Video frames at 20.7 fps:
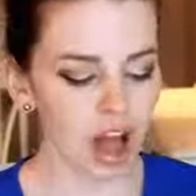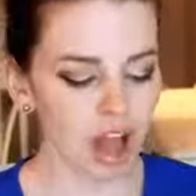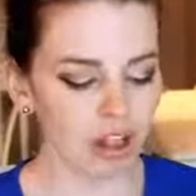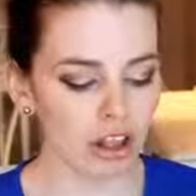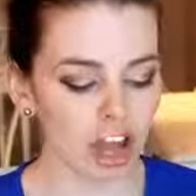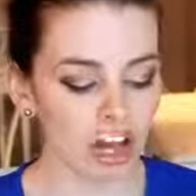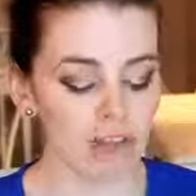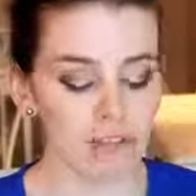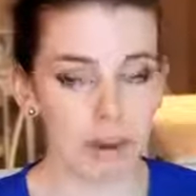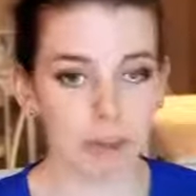A
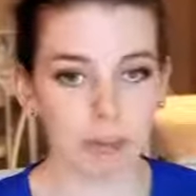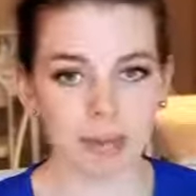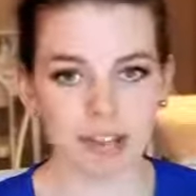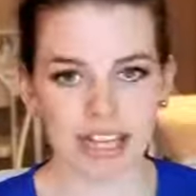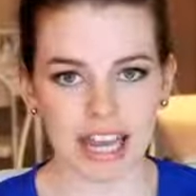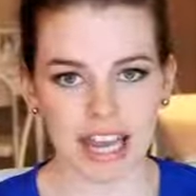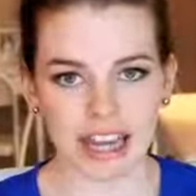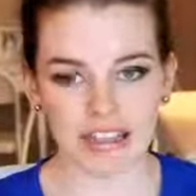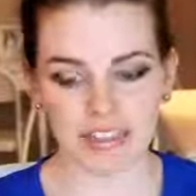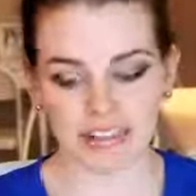lot of people
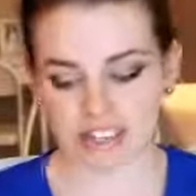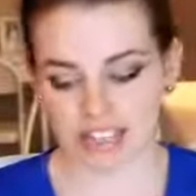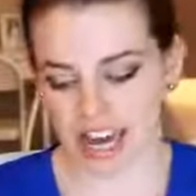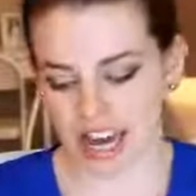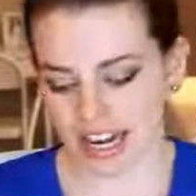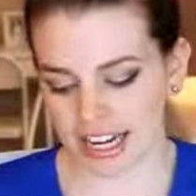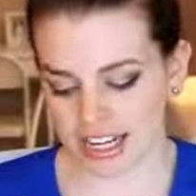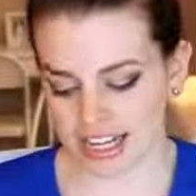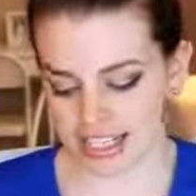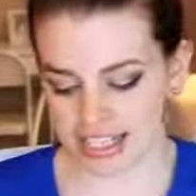take their
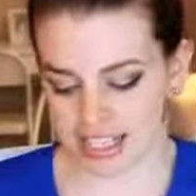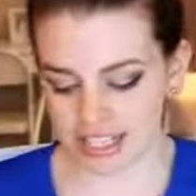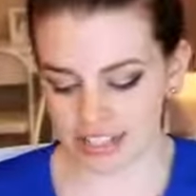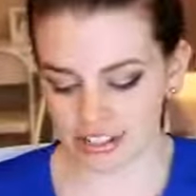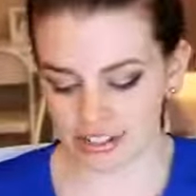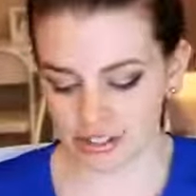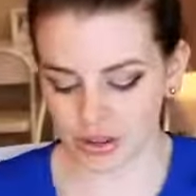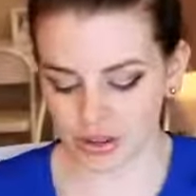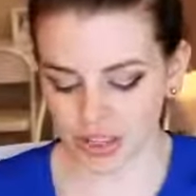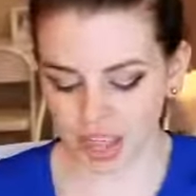tiny
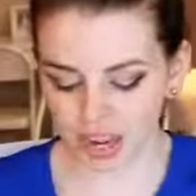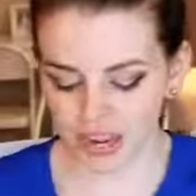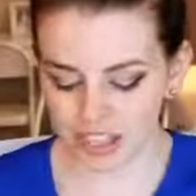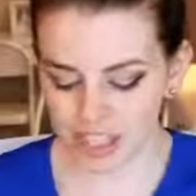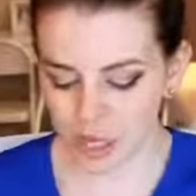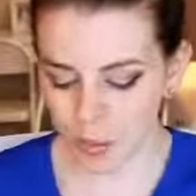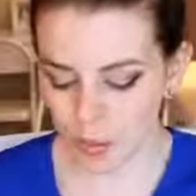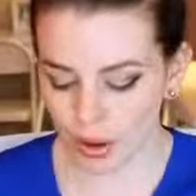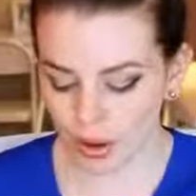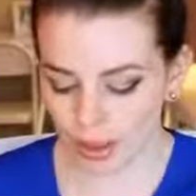teas. So that
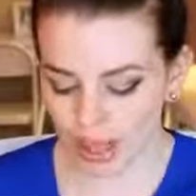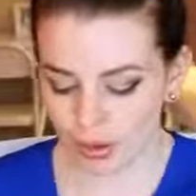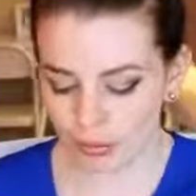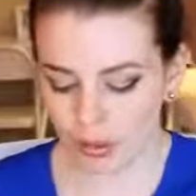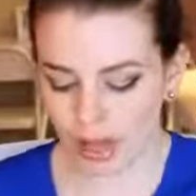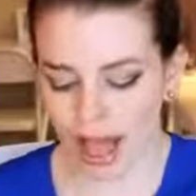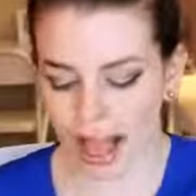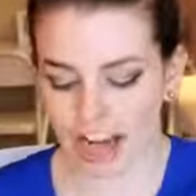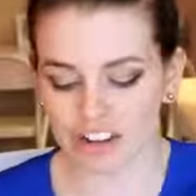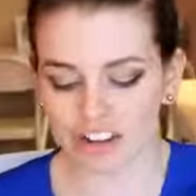is the one that
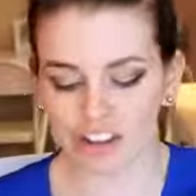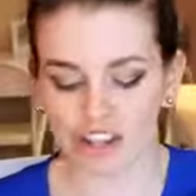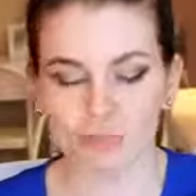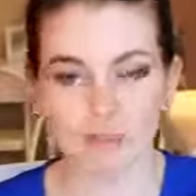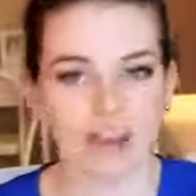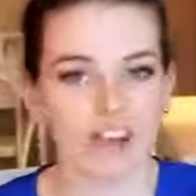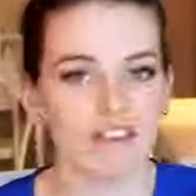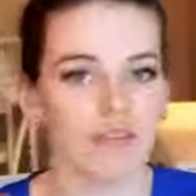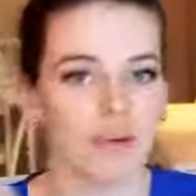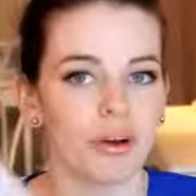will actually
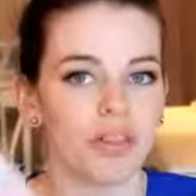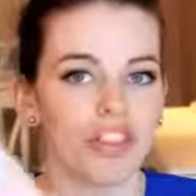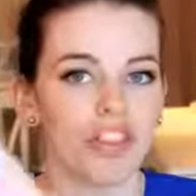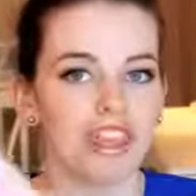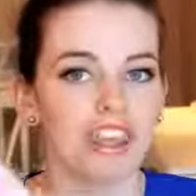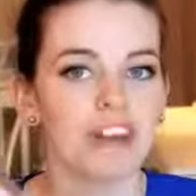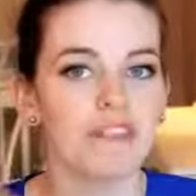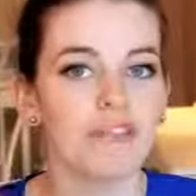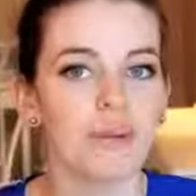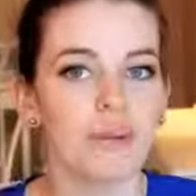be for the
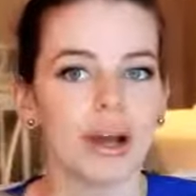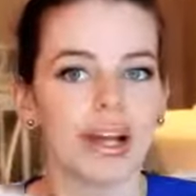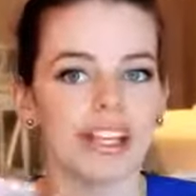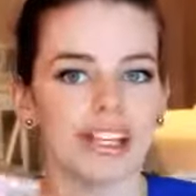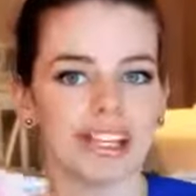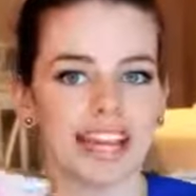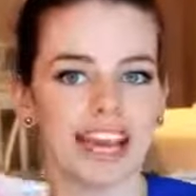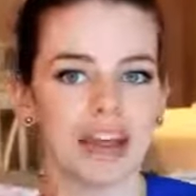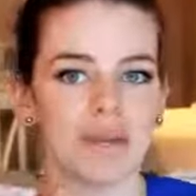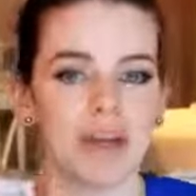giveaway
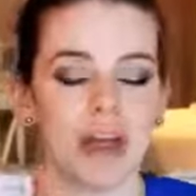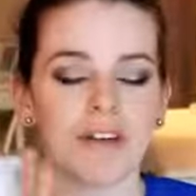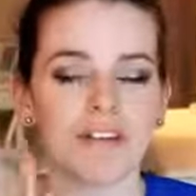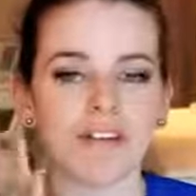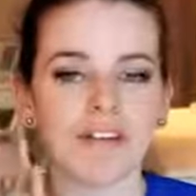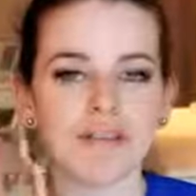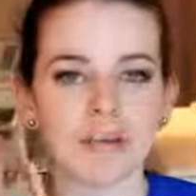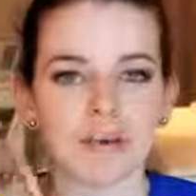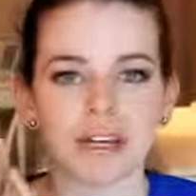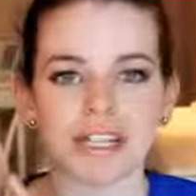today. We have
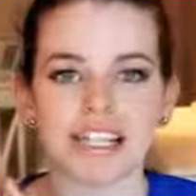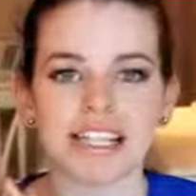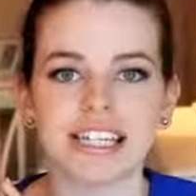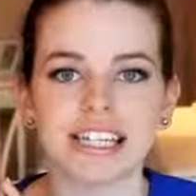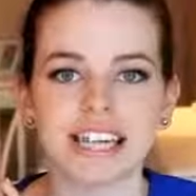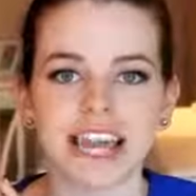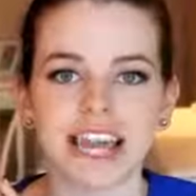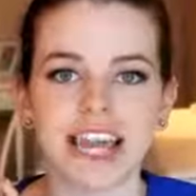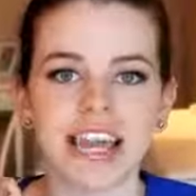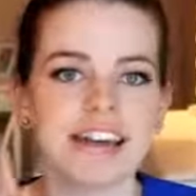a
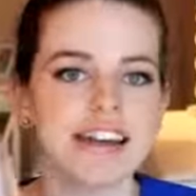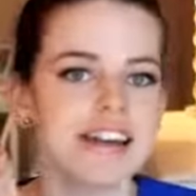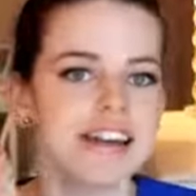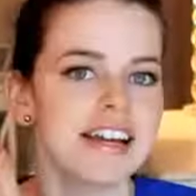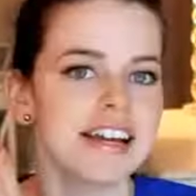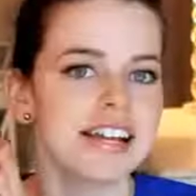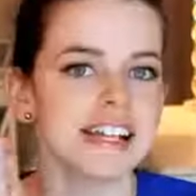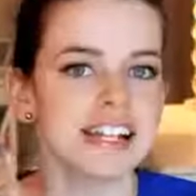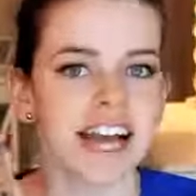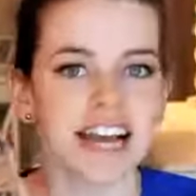14-day
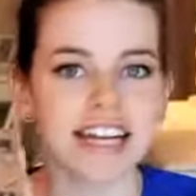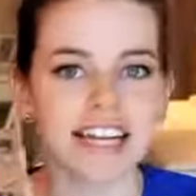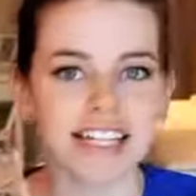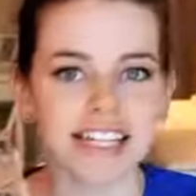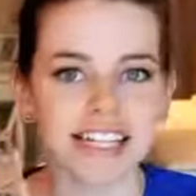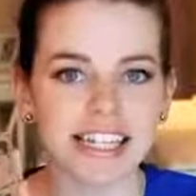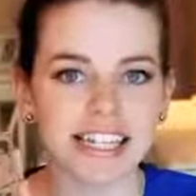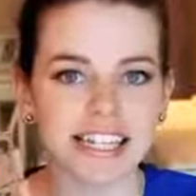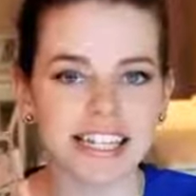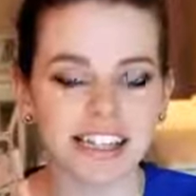tiny
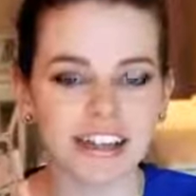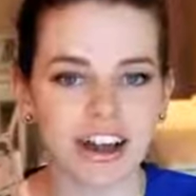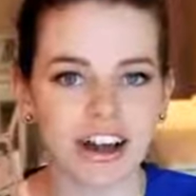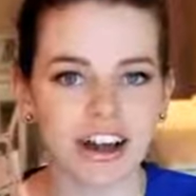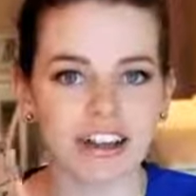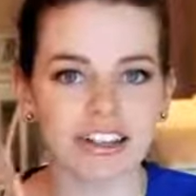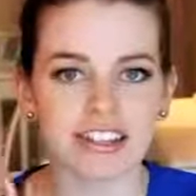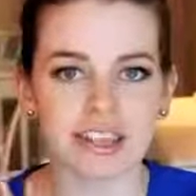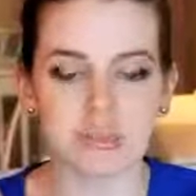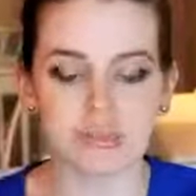tea
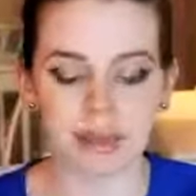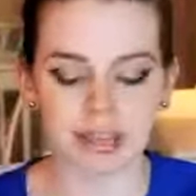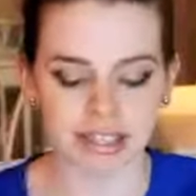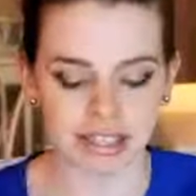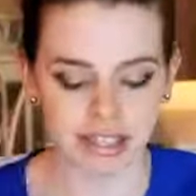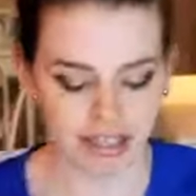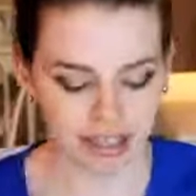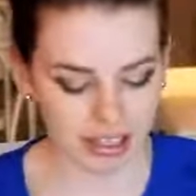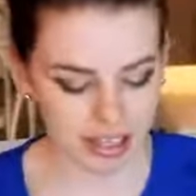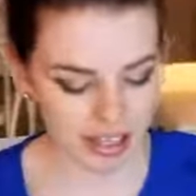detox. And
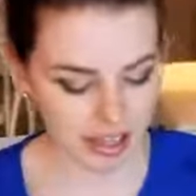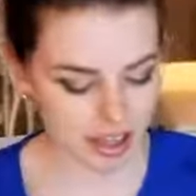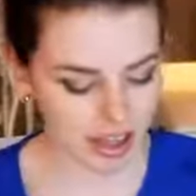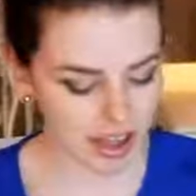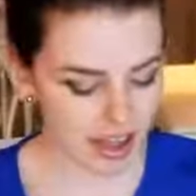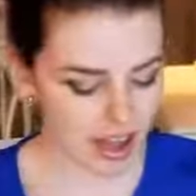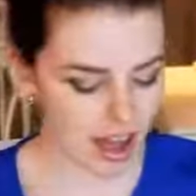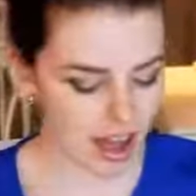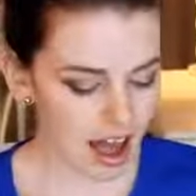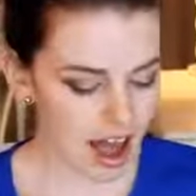basically,
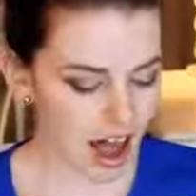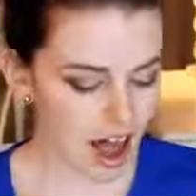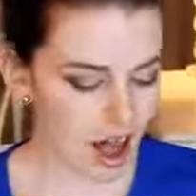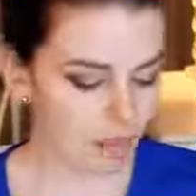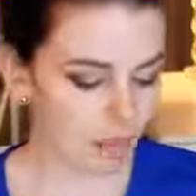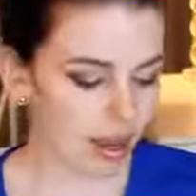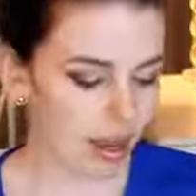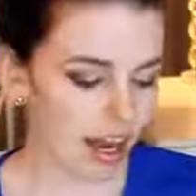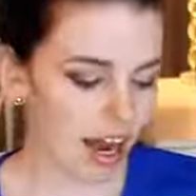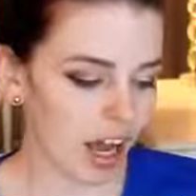
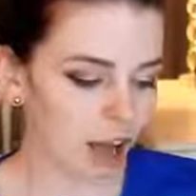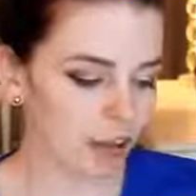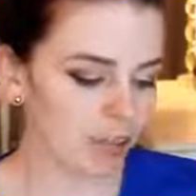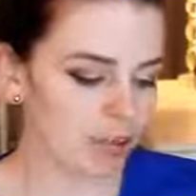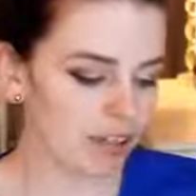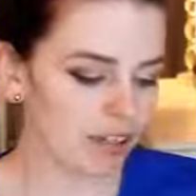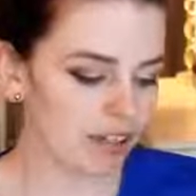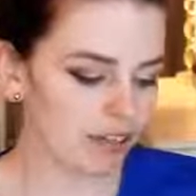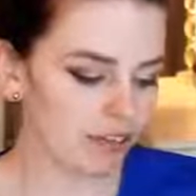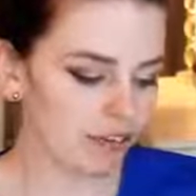it
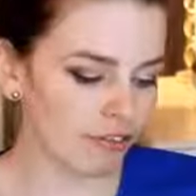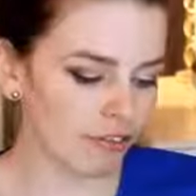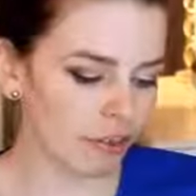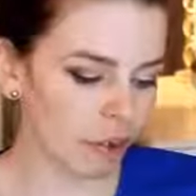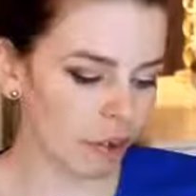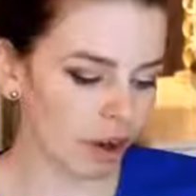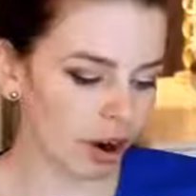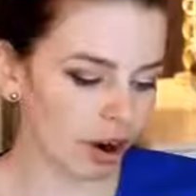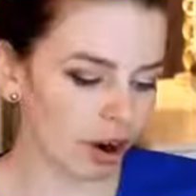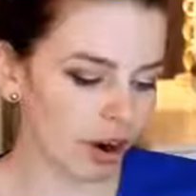helps
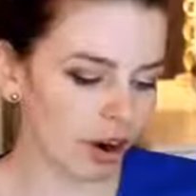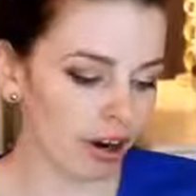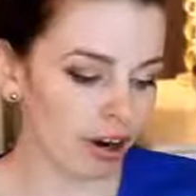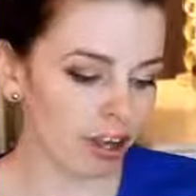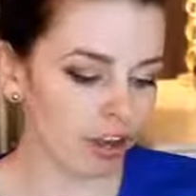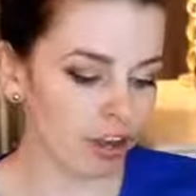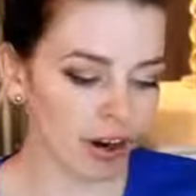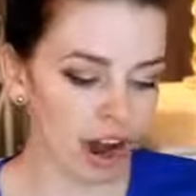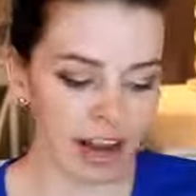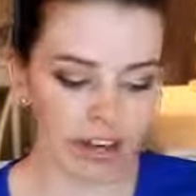for
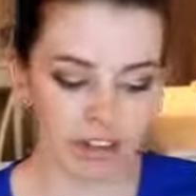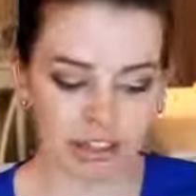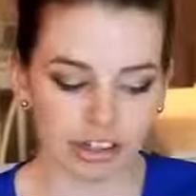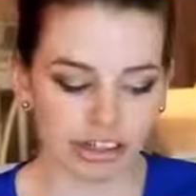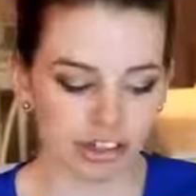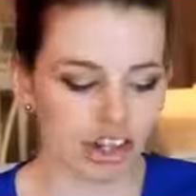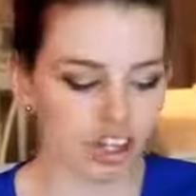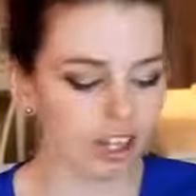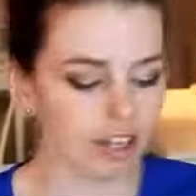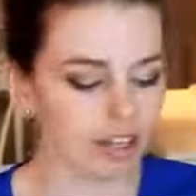your
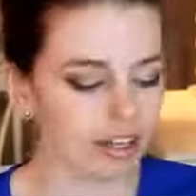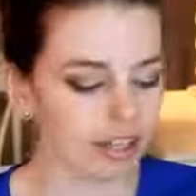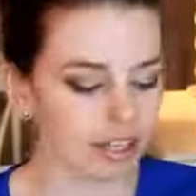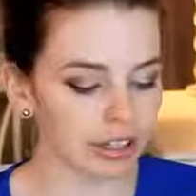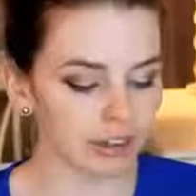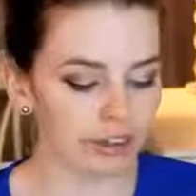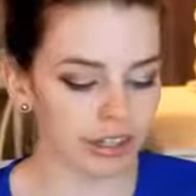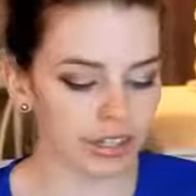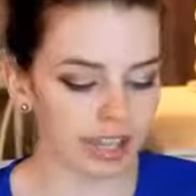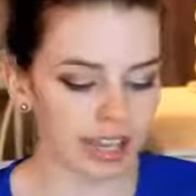energy,
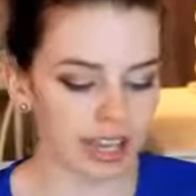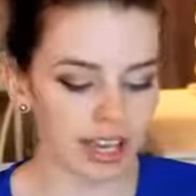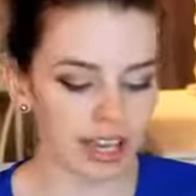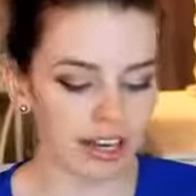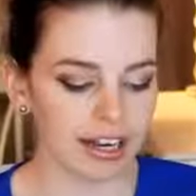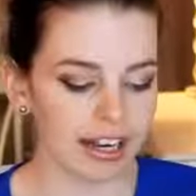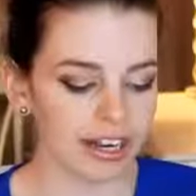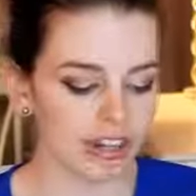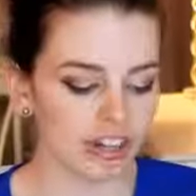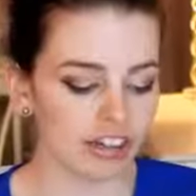clear
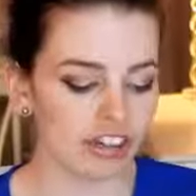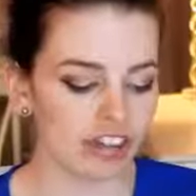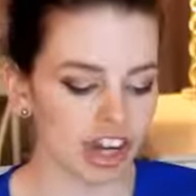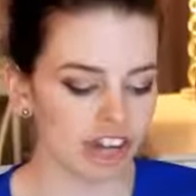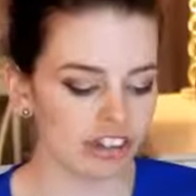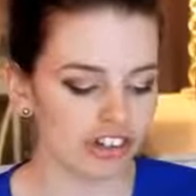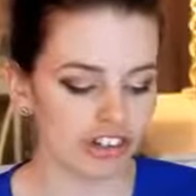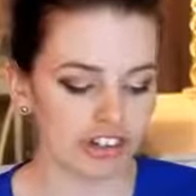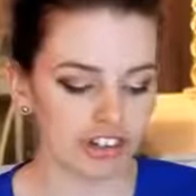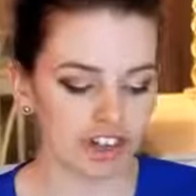skin,
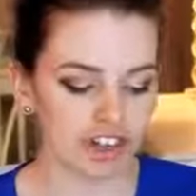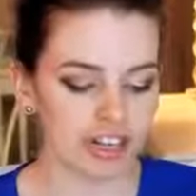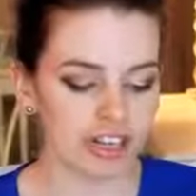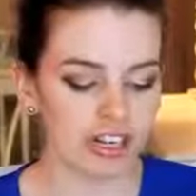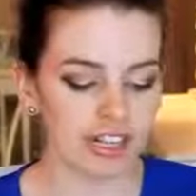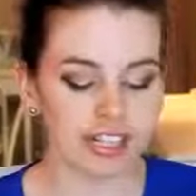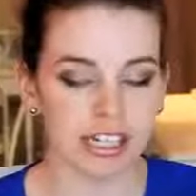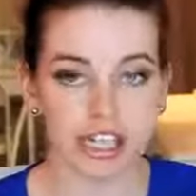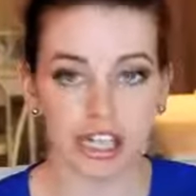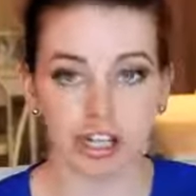indigestion,
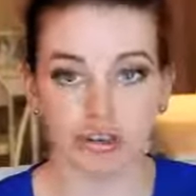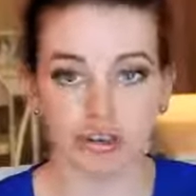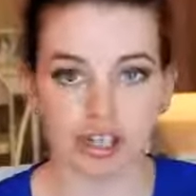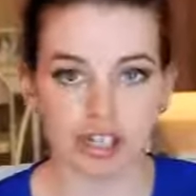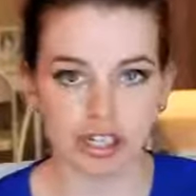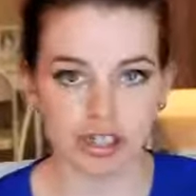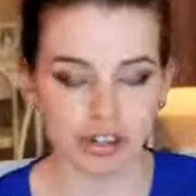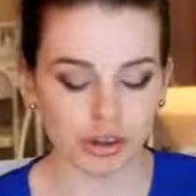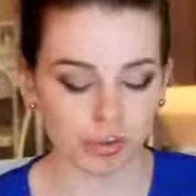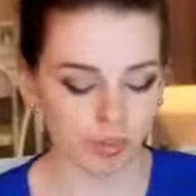it
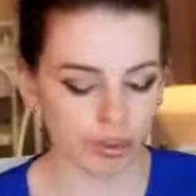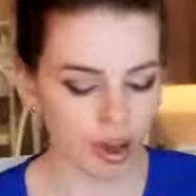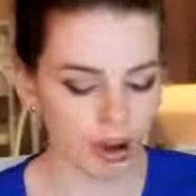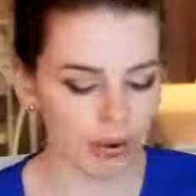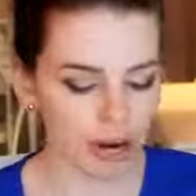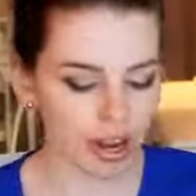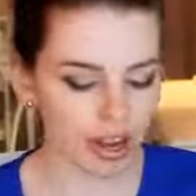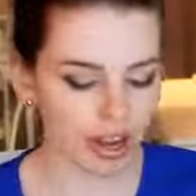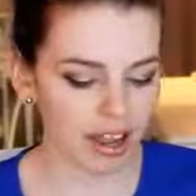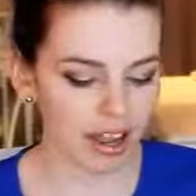decreases your
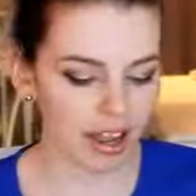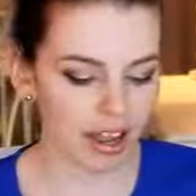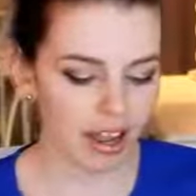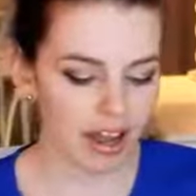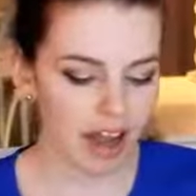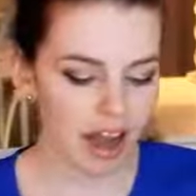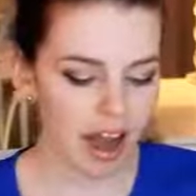bloating.